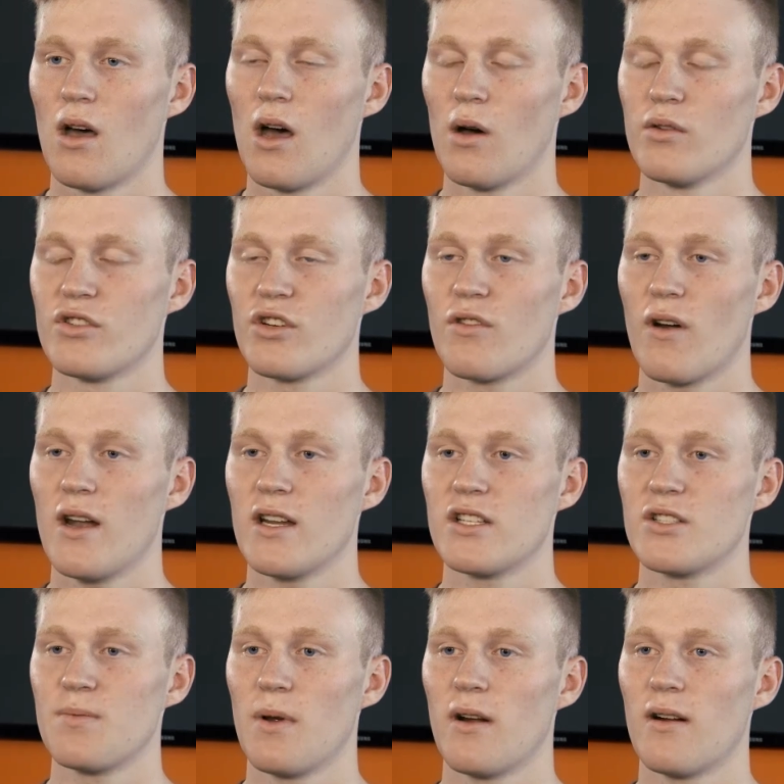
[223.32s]
It was a great
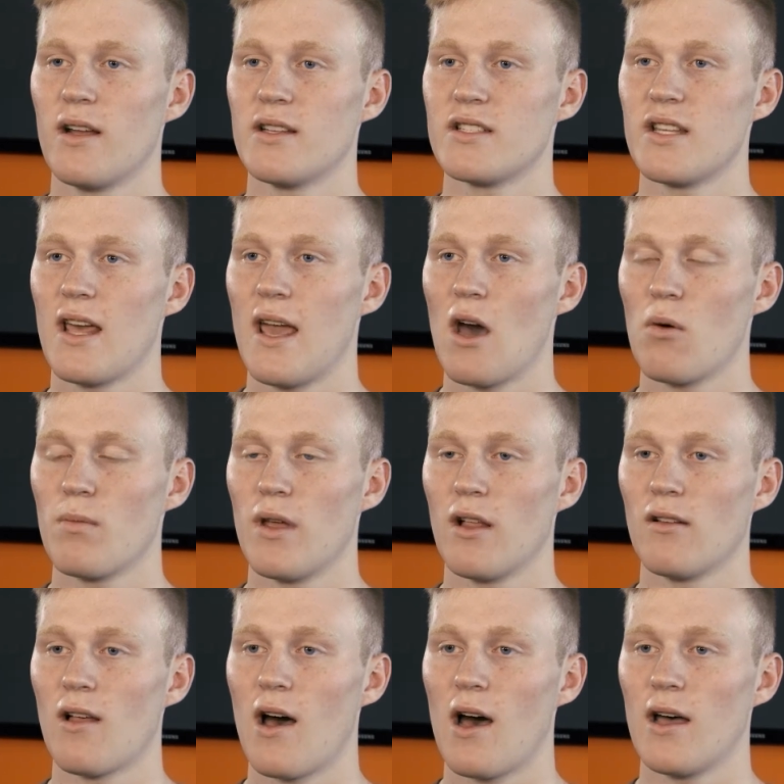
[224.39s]
experience. They helped me
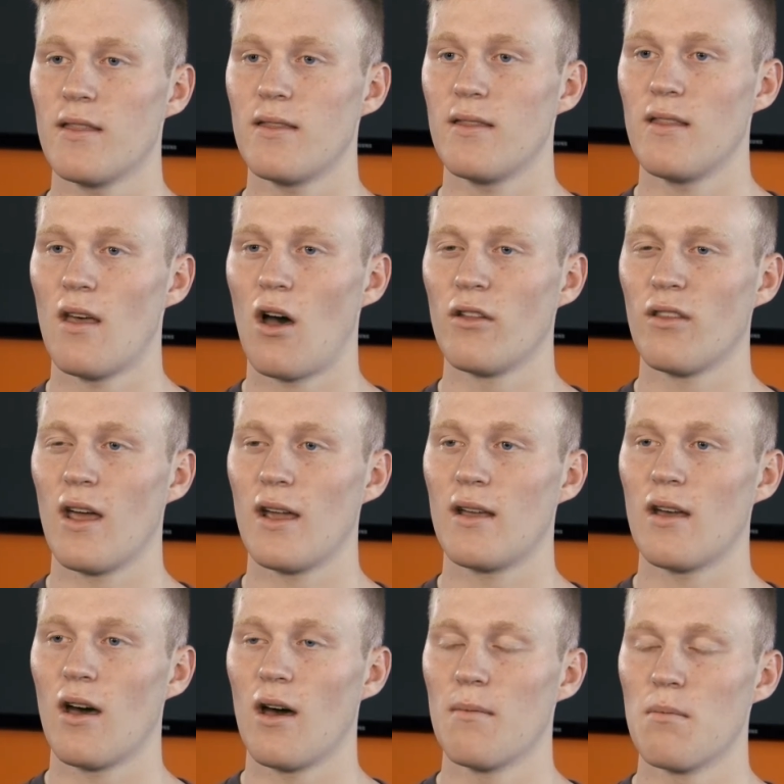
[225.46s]
a lot.
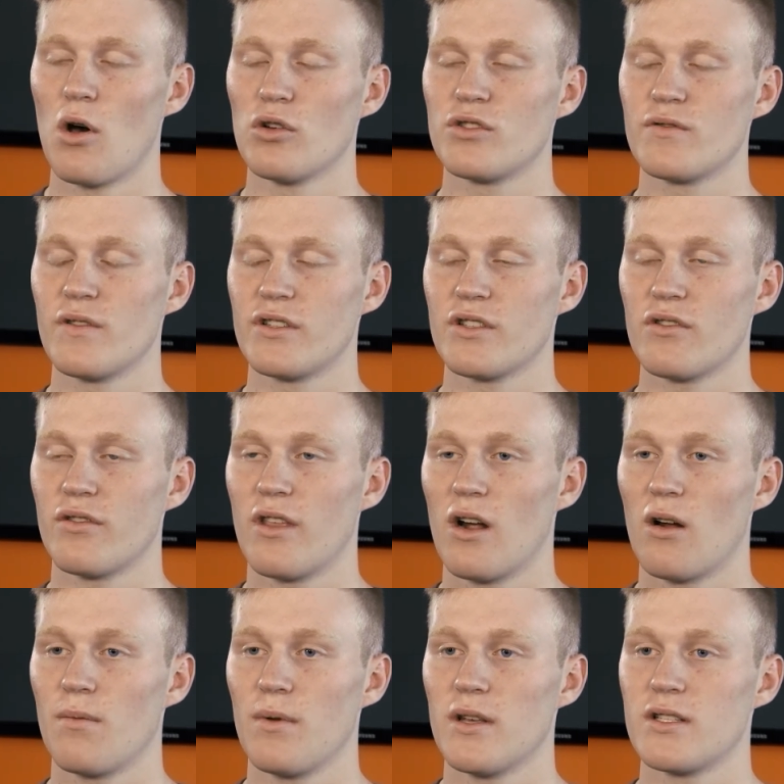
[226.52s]
Unlike most physical
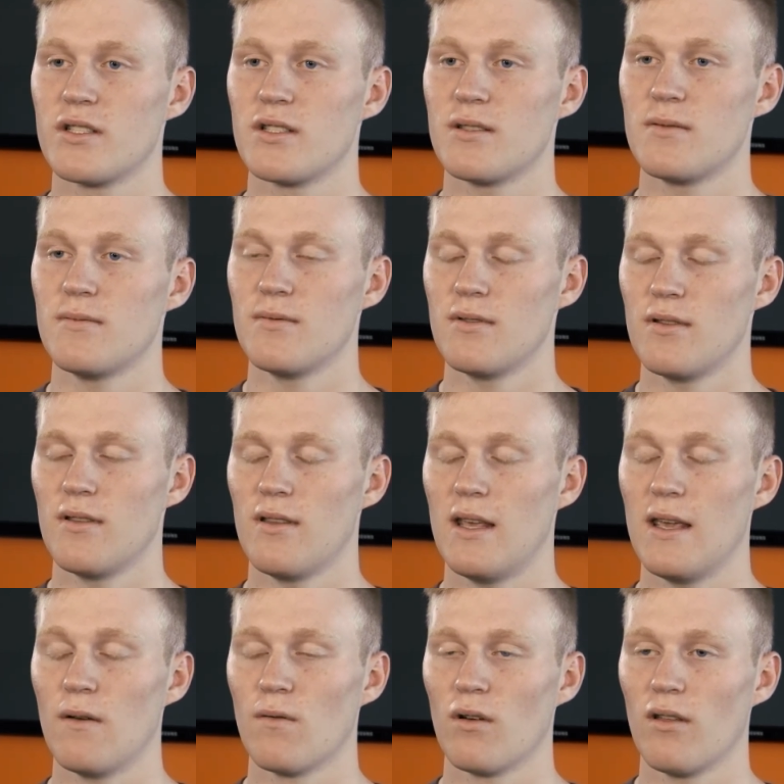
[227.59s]
therapists,
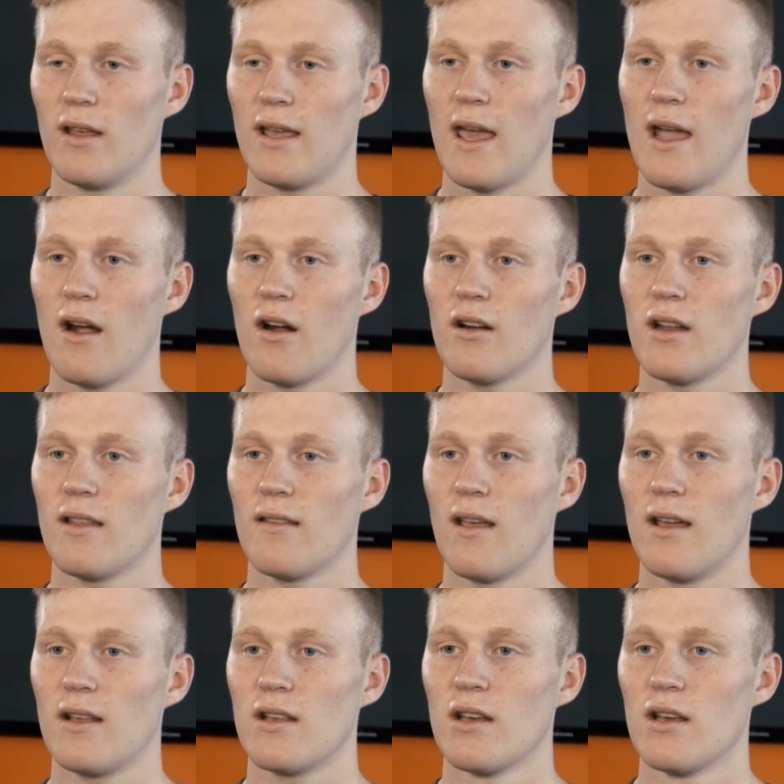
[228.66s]
he really cared, and
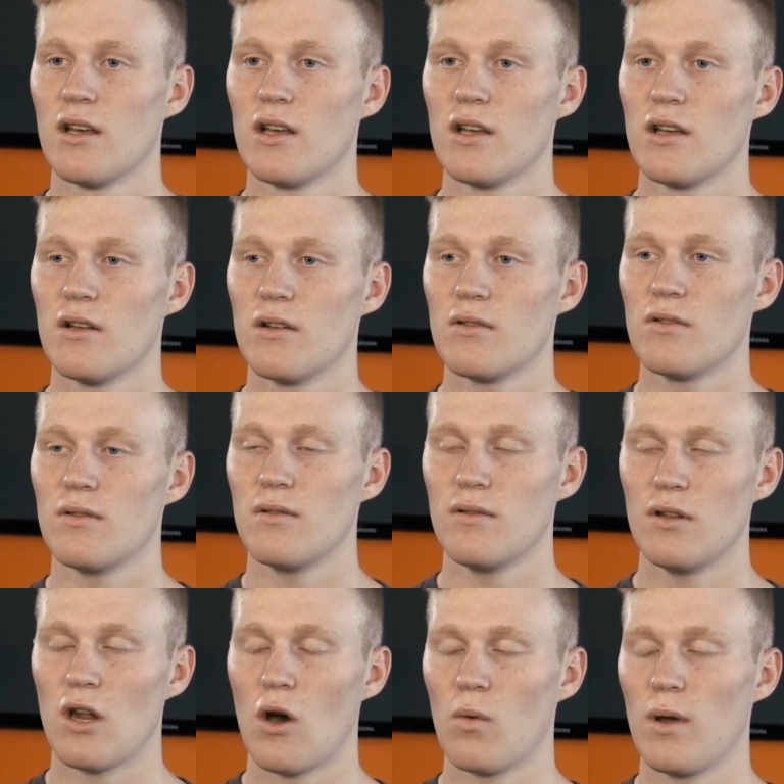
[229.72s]

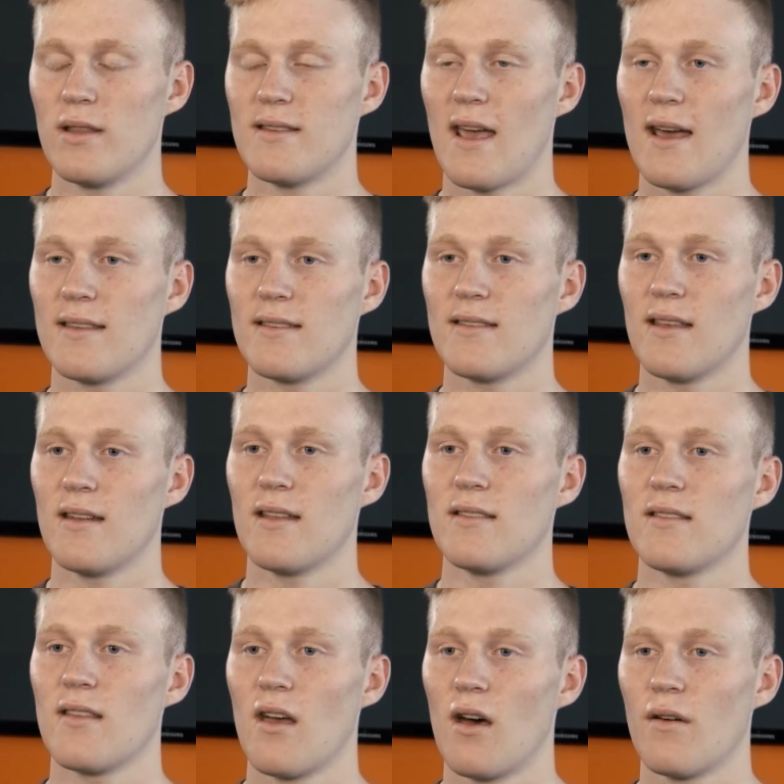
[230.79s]
we texted and
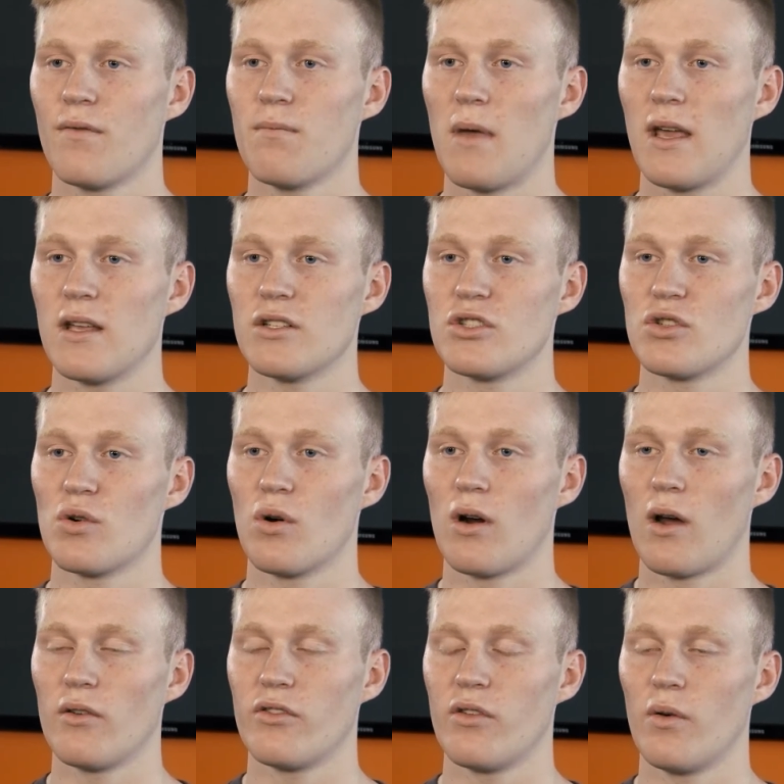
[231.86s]
stuff, making sure
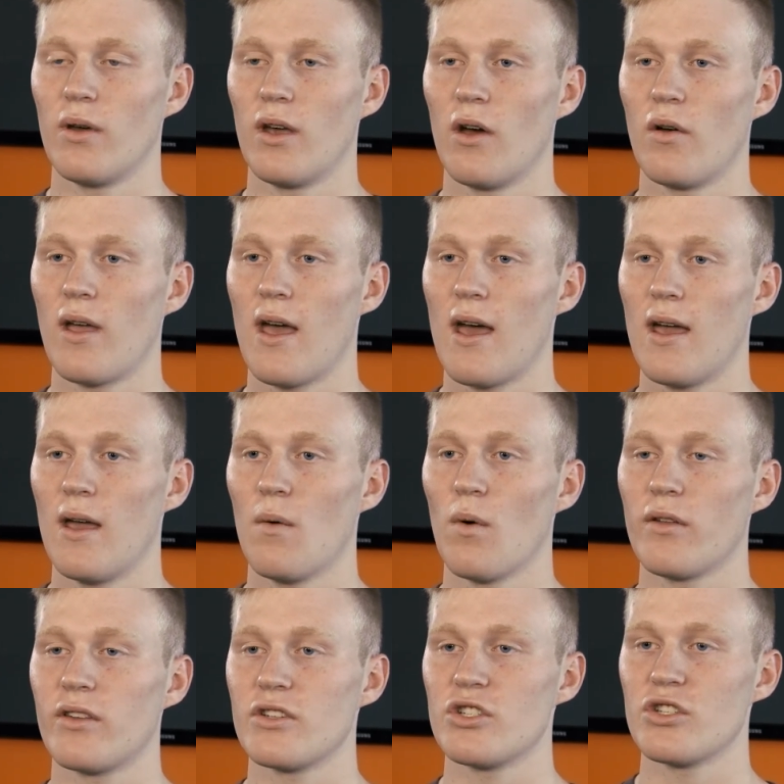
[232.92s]
I was doing okay. It
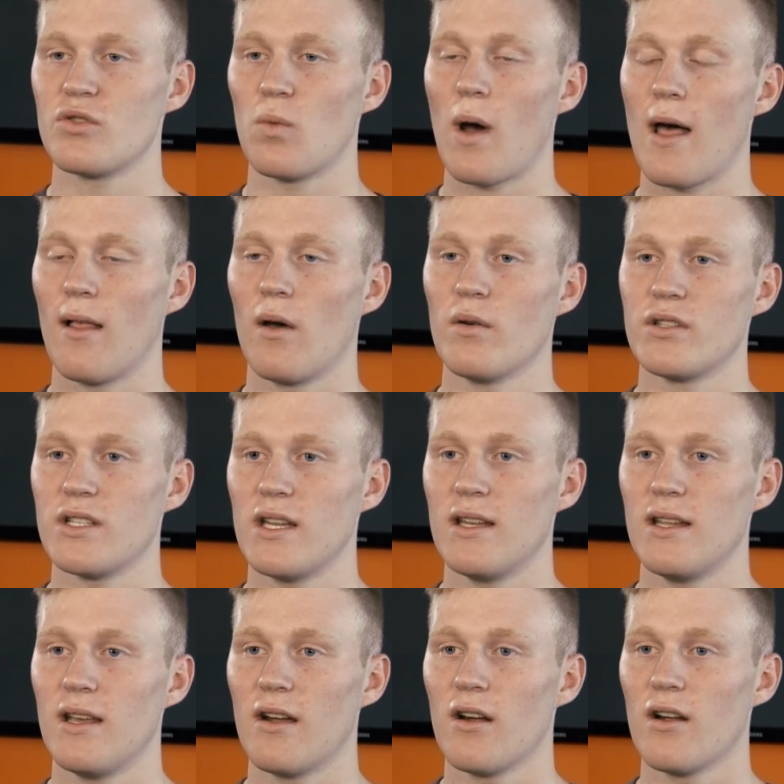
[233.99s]
wasn't just while I was in
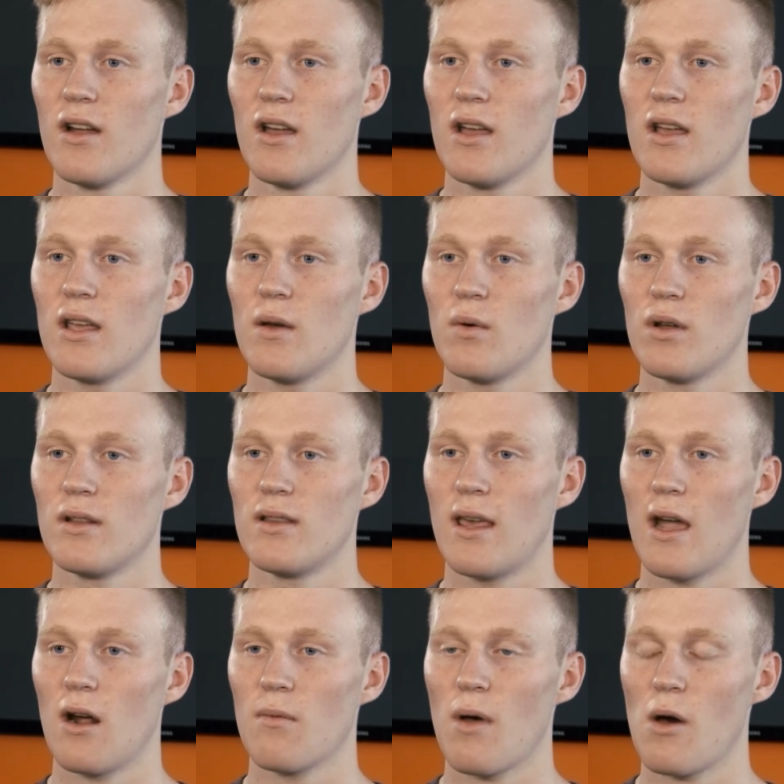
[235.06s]
here he would
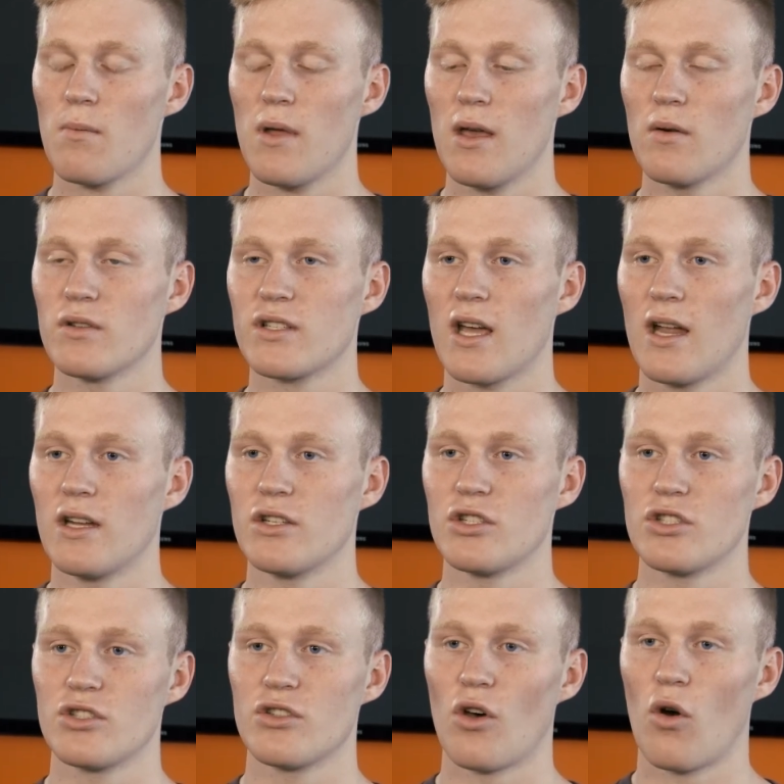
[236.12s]
care about me. It was kind of
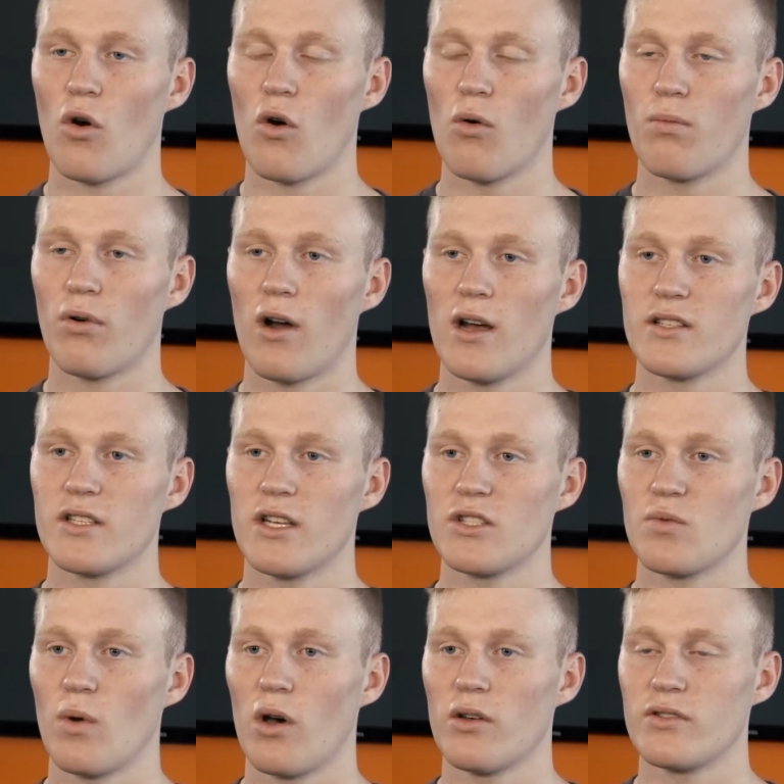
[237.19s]
just the whole
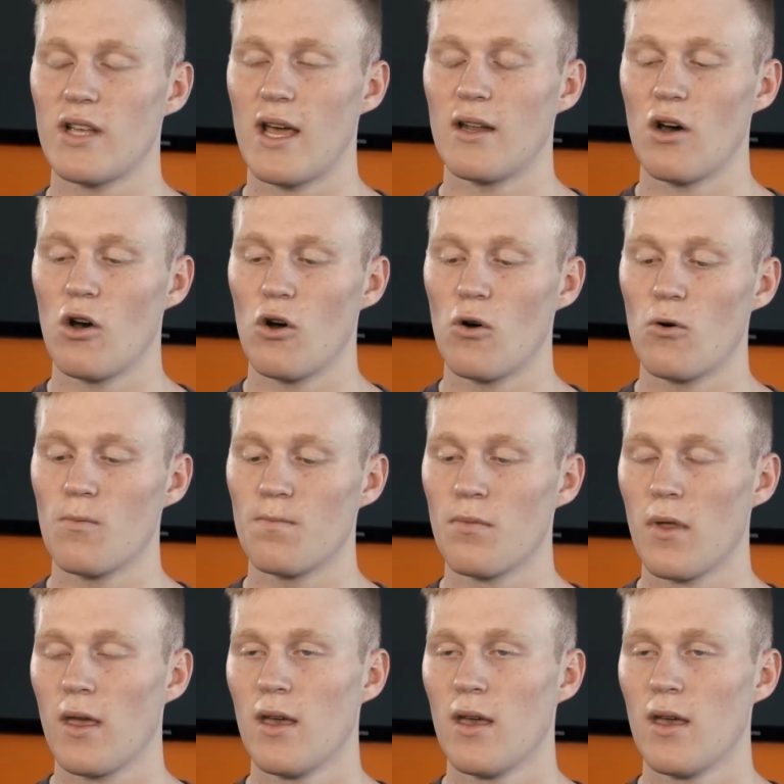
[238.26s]
process while I was at home.